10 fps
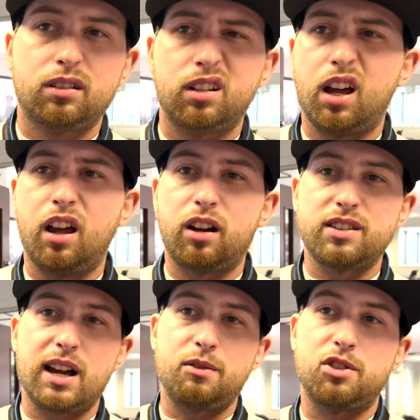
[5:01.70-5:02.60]
No, because
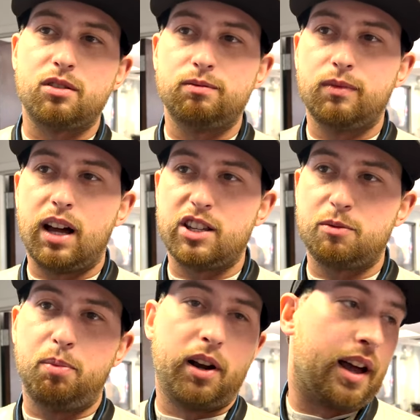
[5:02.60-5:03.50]
I
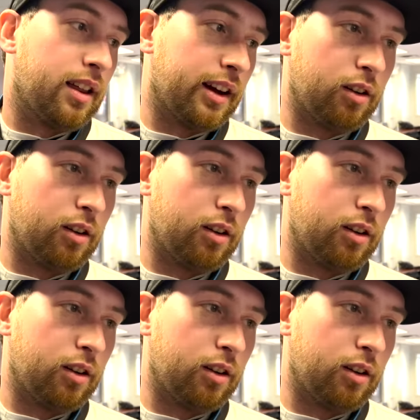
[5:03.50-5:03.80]
spun out like